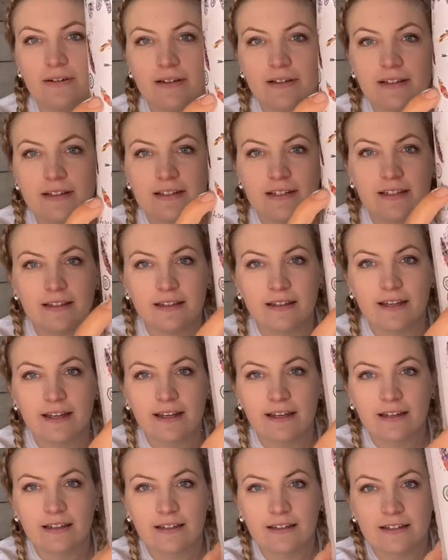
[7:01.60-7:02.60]
is in
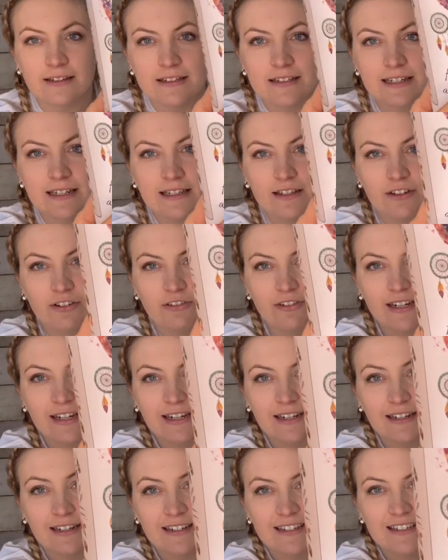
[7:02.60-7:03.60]
there. You see the
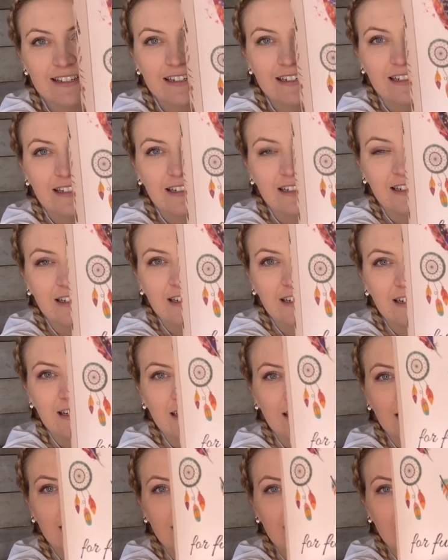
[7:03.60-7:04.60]
greens,
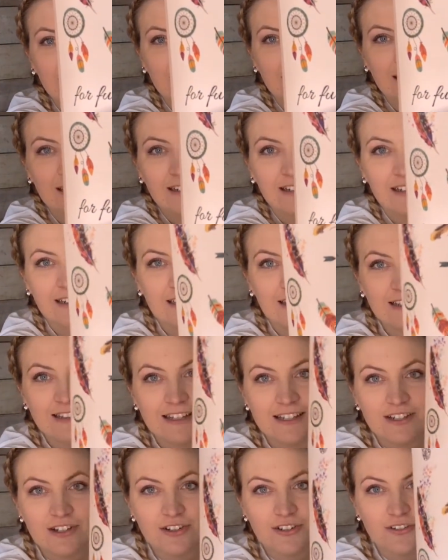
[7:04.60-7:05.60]
and then
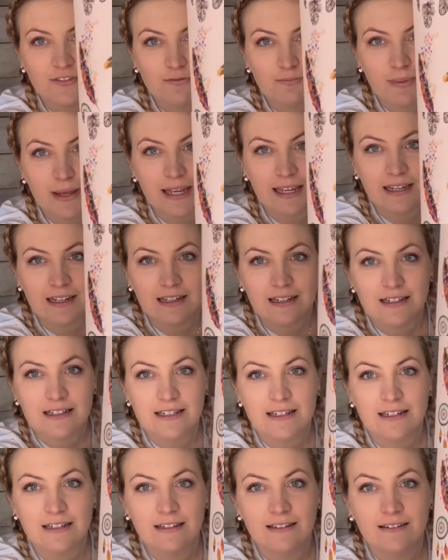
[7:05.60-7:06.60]
there's lots of pinks.
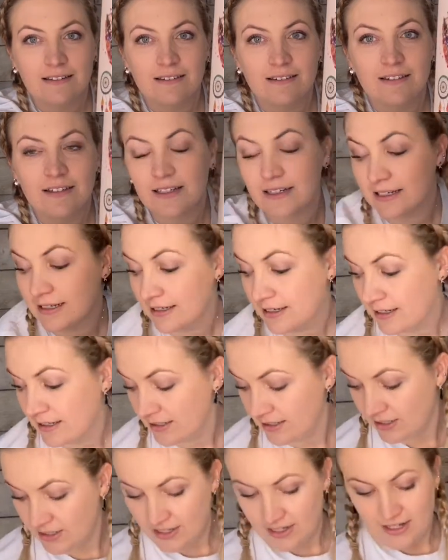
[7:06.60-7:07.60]
And
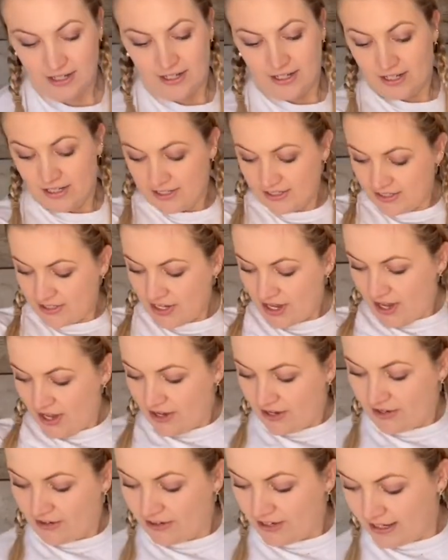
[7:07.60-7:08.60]

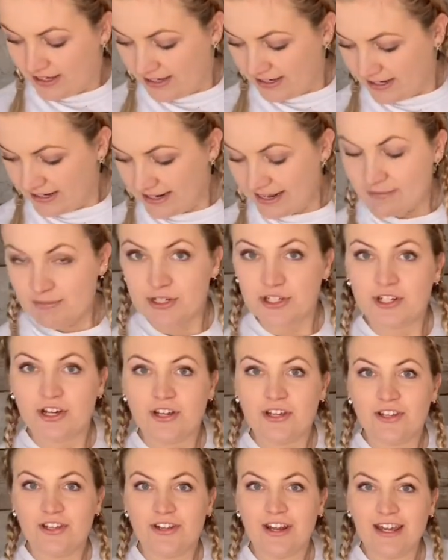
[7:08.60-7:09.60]
so let me show
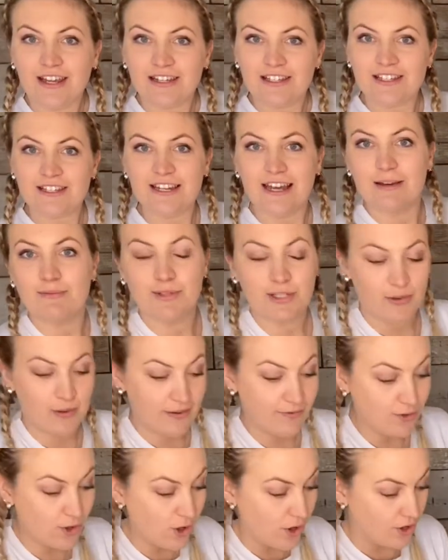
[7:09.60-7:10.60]
you the next step. So
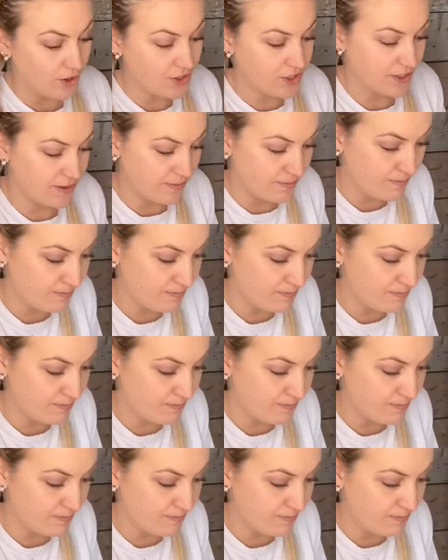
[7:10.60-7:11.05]
I've got some